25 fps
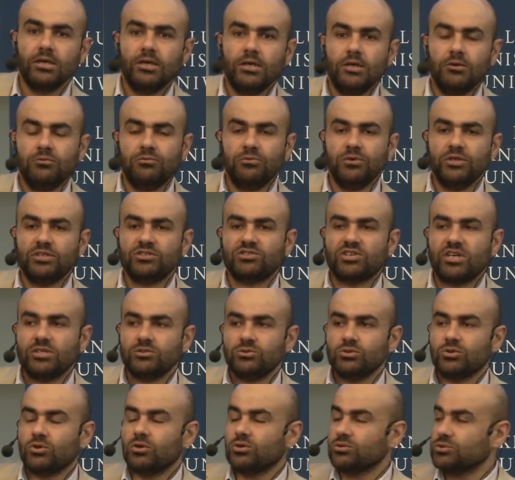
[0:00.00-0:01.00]
if we try
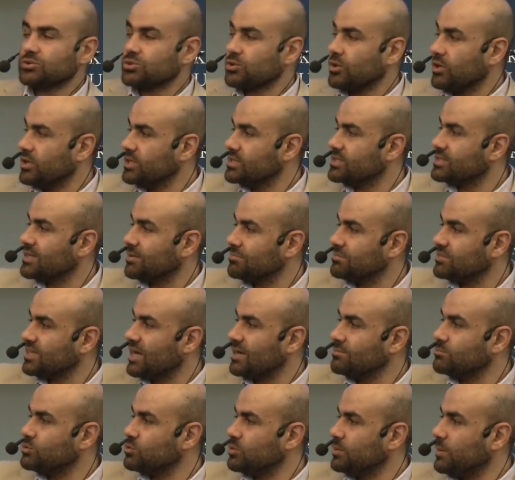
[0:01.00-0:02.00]
to control it,
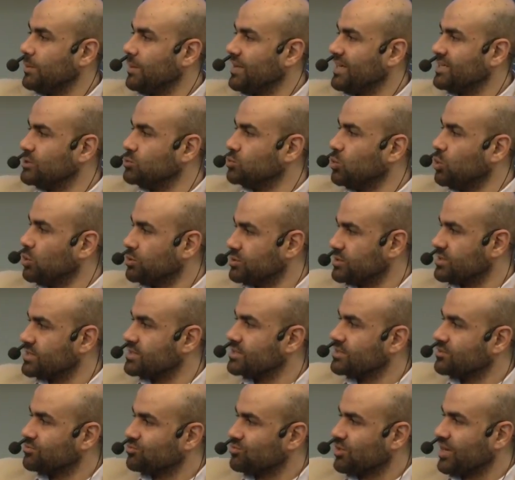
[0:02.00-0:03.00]
sometimes we make it
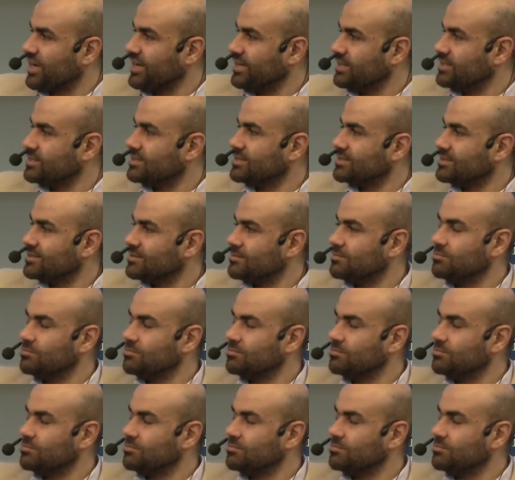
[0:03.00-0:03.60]
worse, right?